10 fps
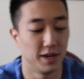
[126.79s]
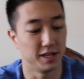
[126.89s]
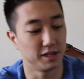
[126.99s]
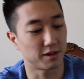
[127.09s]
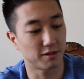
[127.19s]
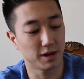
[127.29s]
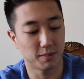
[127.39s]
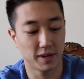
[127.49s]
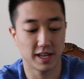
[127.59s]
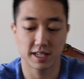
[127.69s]
my
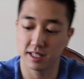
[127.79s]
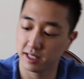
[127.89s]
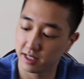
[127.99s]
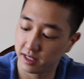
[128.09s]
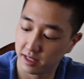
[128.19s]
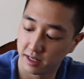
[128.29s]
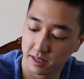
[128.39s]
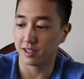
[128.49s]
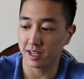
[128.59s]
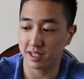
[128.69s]
Eurail passes.
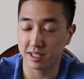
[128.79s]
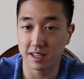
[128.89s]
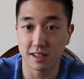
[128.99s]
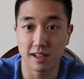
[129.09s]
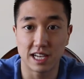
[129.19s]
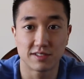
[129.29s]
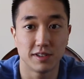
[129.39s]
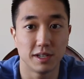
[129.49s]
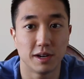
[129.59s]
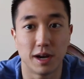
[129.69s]
So like I said in the last
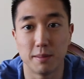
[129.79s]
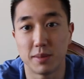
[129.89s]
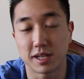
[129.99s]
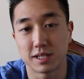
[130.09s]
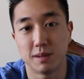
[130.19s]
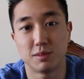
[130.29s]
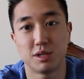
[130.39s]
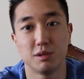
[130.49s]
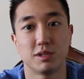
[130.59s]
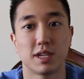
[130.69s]
video, I picked up
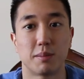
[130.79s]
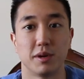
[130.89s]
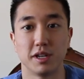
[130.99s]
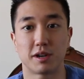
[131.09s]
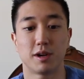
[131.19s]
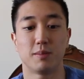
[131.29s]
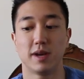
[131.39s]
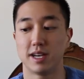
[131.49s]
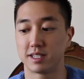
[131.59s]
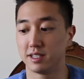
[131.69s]
2 separate Eurail
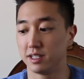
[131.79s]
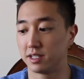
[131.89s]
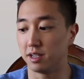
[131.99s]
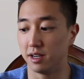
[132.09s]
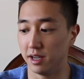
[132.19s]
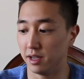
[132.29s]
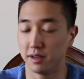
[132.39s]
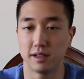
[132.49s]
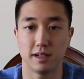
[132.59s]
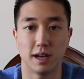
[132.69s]
passes.
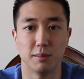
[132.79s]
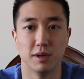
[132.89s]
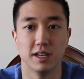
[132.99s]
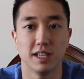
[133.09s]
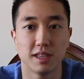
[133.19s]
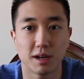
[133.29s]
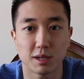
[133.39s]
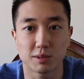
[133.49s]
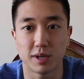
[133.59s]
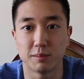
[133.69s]
I'm gonna need
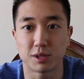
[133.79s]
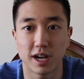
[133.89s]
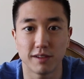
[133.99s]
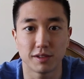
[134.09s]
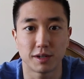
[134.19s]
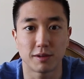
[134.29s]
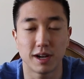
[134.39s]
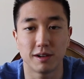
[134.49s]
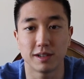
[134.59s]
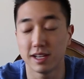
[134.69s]
those when I'm traveling
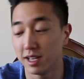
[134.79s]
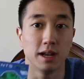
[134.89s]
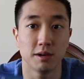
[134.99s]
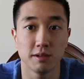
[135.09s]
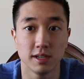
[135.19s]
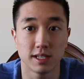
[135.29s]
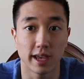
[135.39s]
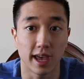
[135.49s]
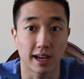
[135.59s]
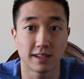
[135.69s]
around. I know you need
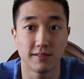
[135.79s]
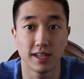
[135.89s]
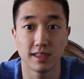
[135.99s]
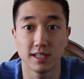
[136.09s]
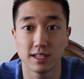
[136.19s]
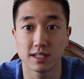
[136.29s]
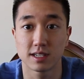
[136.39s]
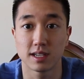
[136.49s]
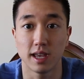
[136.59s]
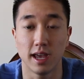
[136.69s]
to activate
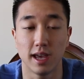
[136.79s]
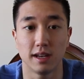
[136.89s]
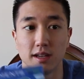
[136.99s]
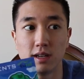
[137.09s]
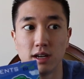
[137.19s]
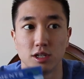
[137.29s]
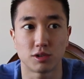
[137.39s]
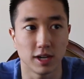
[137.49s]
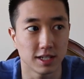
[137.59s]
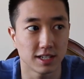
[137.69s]
these at a
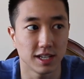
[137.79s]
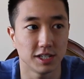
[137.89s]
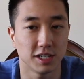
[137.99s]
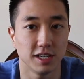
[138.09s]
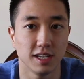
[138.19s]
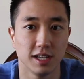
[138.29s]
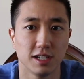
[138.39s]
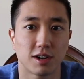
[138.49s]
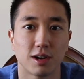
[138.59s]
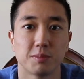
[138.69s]
train station
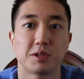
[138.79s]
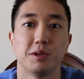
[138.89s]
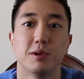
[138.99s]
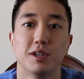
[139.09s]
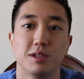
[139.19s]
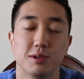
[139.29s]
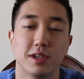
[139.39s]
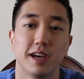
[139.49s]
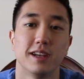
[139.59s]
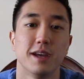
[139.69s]
in Europe, so you wanna do
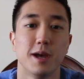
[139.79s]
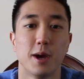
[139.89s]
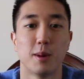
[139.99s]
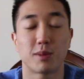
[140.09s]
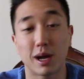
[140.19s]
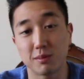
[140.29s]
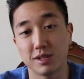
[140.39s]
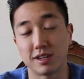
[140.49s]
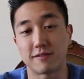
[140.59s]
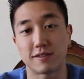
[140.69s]
that
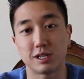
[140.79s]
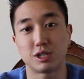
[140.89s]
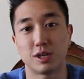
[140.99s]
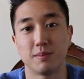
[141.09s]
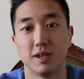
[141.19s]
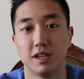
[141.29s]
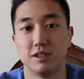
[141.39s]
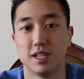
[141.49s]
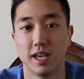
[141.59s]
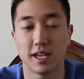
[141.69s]
probably your first trip that
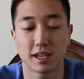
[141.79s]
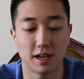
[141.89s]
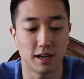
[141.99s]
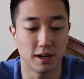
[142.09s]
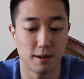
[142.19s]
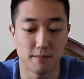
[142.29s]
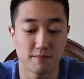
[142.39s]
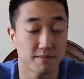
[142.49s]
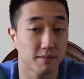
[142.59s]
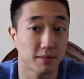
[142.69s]
you take. I
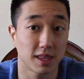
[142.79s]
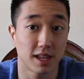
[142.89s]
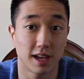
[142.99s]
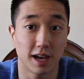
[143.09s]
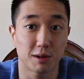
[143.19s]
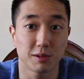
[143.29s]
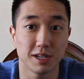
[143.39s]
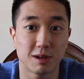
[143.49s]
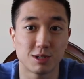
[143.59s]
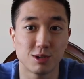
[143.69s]
don't
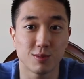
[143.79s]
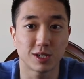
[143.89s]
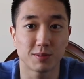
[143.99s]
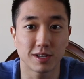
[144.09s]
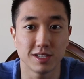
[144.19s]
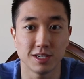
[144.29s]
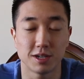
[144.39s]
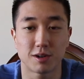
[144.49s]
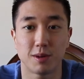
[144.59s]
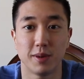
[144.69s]
really know too much about these
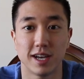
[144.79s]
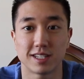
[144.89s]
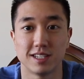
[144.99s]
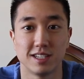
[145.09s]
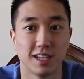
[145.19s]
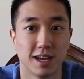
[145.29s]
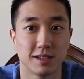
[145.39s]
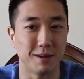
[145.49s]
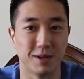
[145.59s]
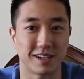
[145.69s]
Eurail passes
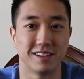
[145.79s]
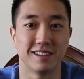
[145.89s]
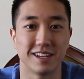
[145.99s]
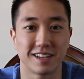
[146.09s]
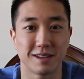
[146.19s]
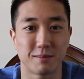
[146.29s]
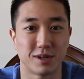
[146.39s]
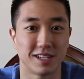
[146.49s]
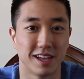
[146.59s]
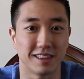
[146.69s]
yet. I'm not gonna like
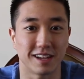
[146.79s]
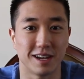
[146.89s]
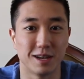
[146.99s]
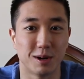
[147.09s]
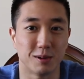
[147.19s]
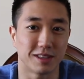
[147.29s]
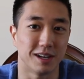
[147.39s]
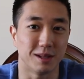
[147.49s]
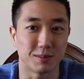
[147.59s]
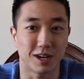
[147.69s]
pretend like I know what the
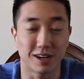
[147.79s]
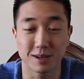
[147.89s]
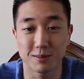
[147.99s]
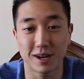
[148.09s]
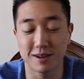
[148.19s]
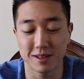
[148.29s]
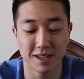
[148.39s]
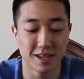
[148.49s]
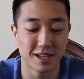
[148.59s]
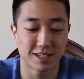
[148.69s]
hell I'm talking about.
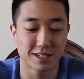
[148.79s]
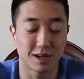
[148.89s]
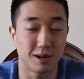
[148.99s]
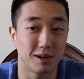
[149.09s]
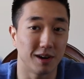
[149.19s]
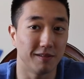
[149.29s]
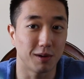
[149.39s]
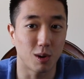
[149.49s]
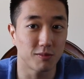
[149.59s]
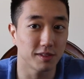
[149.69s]

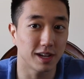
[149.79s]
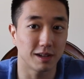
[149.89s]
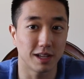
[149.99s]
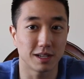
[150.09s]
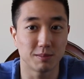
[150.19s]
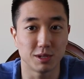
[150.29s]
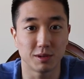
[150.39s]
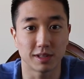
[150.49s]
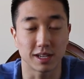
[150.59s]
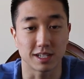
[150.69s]
So hopefully I'll end up
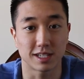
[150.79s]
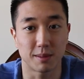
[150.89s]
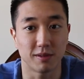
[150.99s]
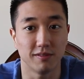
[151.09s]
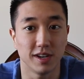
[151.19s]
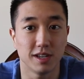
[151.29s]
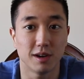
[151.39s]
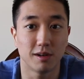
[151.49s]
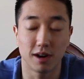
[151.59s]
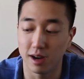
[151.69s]
doing like a separate
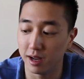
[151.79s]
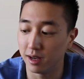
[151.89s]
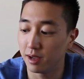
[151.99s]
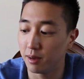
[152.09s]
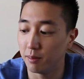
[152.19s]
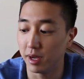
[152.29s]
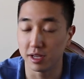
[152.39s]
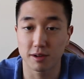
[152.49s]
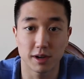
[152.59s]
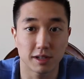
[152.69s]
video on my
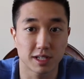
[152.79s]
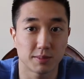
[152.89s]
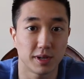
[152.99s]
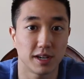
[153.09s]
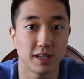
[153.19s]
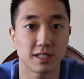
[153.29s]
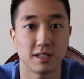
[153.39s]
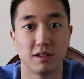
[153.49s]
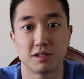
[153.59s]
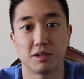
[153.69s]
Eurail experience
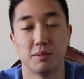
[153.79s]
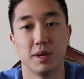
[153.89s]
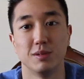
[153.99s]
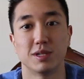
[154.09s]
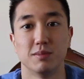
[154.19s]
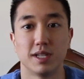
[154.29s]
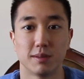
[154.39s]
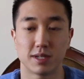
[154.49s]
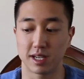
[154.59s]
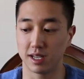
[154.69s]
and also maybe some
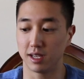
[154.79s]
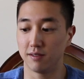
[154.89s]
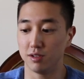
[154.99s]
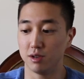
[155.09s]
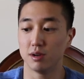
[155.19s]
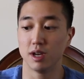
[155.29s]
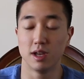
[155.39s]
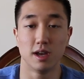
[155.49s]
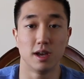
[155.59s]
tips I can give you